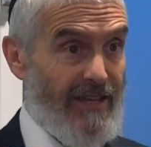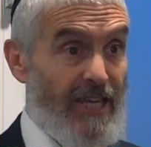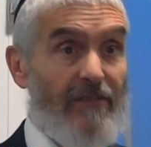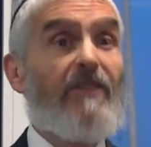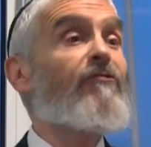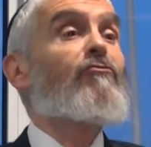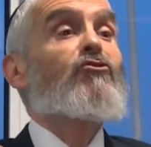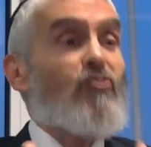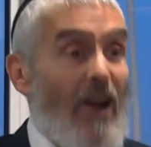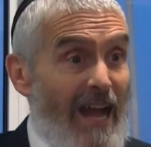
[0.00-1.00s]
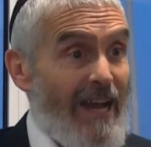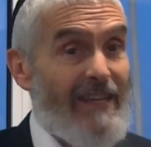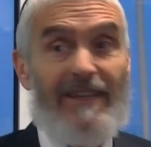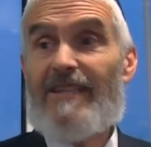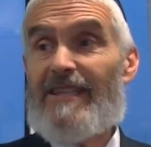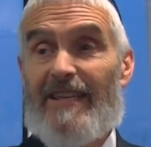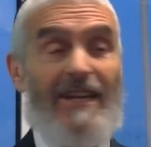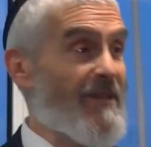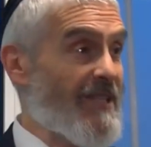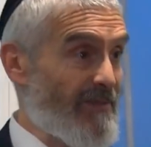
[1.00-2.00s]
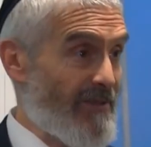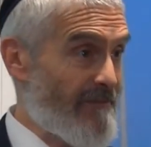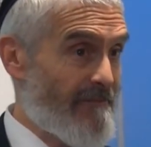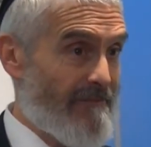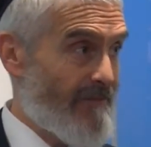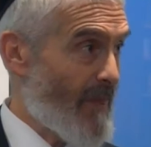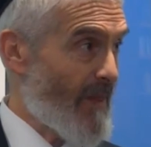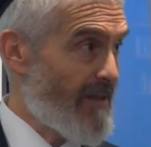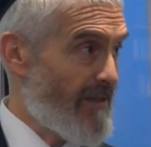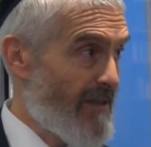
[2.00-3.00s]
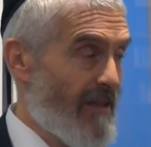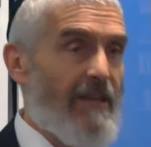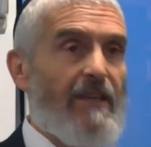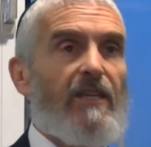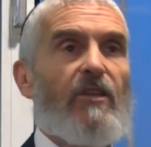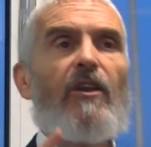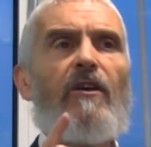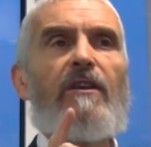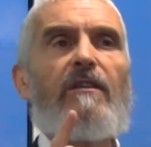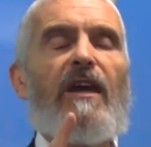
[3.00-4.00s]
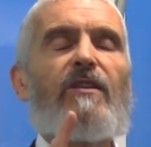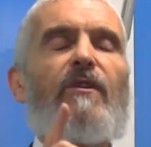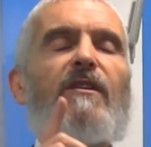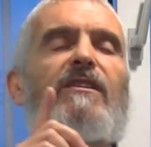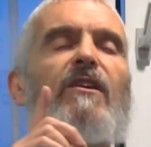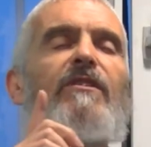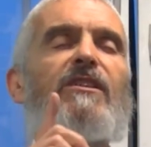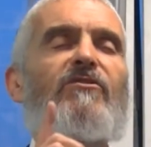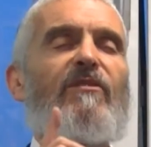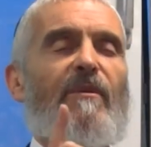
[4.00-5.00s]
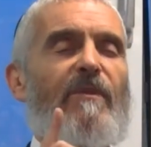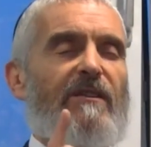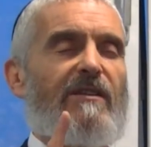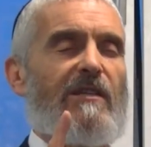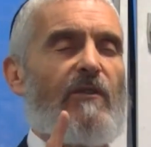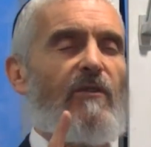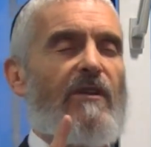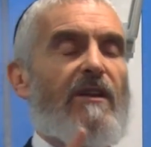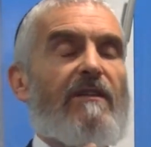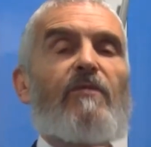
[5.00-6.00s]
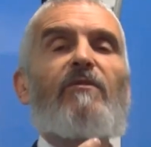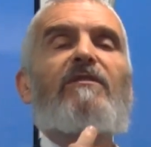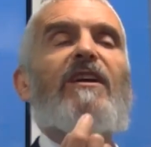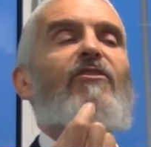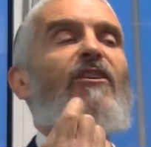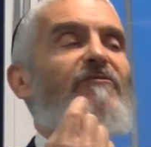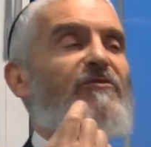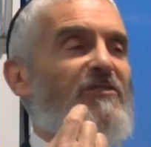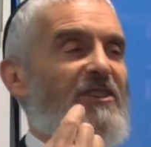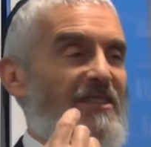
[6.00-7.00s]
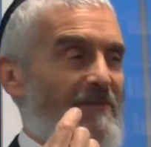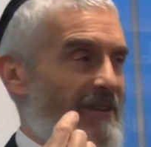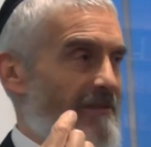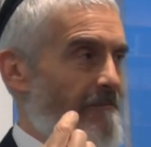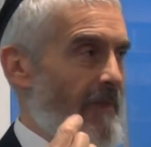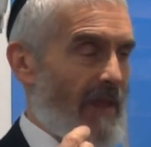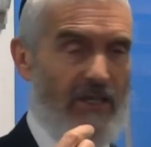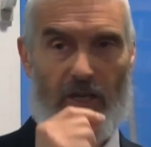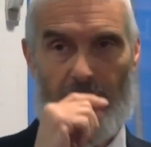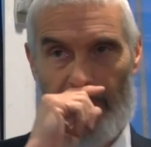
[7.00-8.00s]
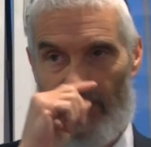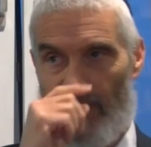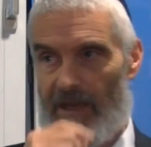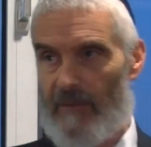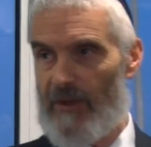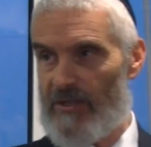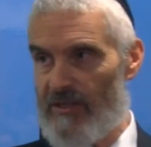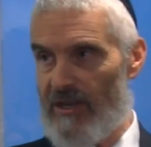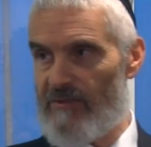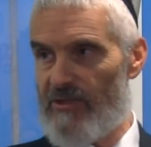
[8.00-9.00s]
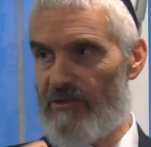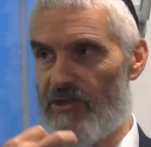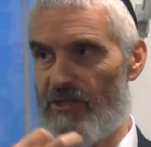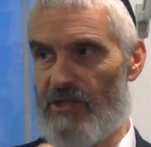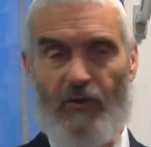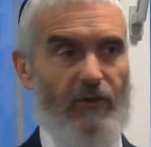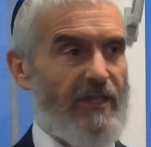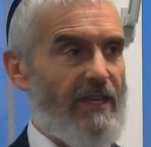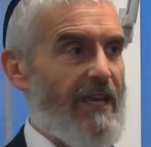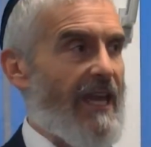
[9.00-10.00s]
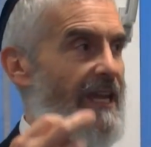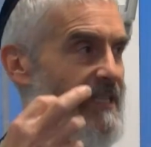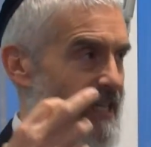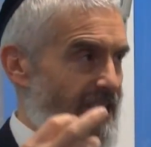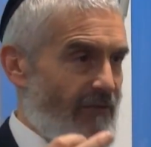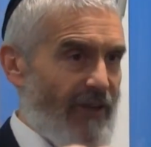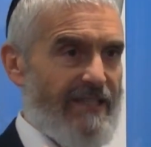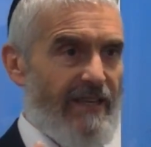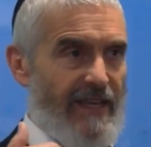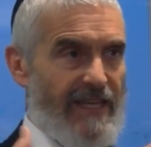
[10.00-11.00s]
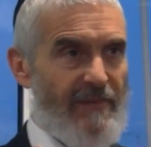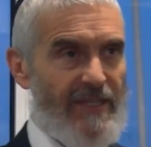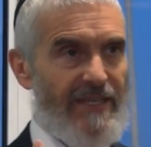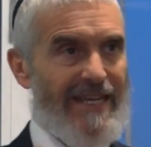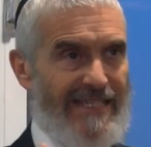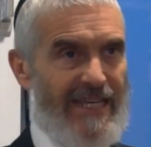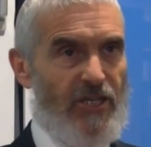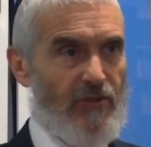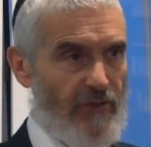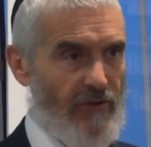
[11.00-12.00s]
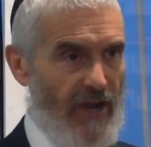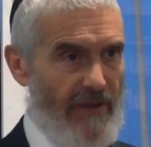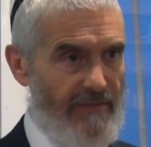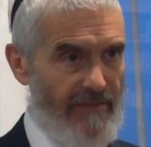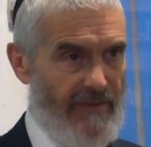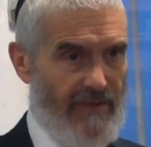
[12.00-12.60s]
Even if you try, it's inadmissible. Right? Not only that, we are so extreme about this law that we'll take half your testimony. Example, a person comes to a Jewish court and testifies that they committed a sexual crime